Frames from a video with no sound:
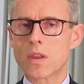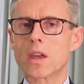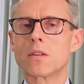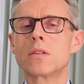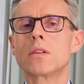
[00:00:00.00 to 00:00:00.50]

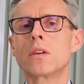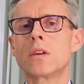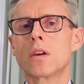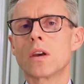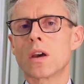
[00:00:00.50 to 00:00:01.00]
than
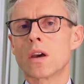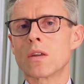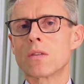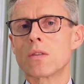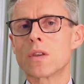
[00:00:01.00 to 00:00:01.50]

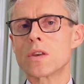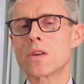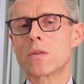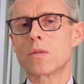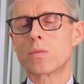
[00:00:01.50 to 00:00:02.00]

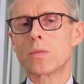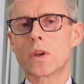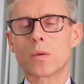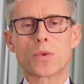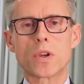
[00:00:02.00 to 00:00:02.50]
the
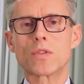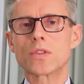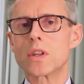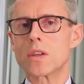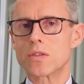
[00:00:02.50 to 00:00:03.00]

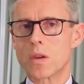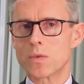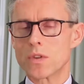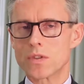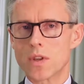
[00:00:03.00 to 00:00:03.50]
previously
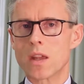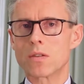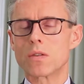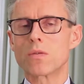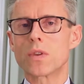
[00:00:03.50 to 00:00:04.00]
accepted
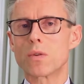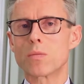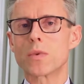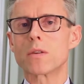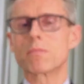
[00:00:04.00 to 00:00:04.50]
standard of
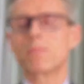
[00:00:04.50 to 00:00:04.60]
therapy.